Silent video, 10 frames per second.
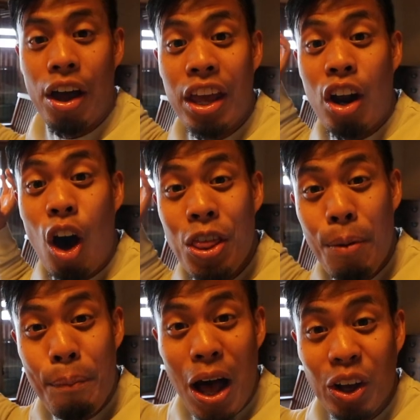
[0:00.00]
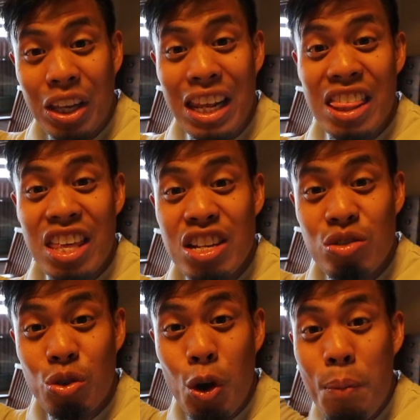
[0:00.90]
and on the balcony, this
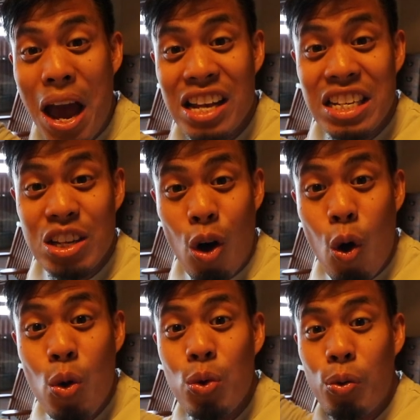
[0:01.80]
room has its own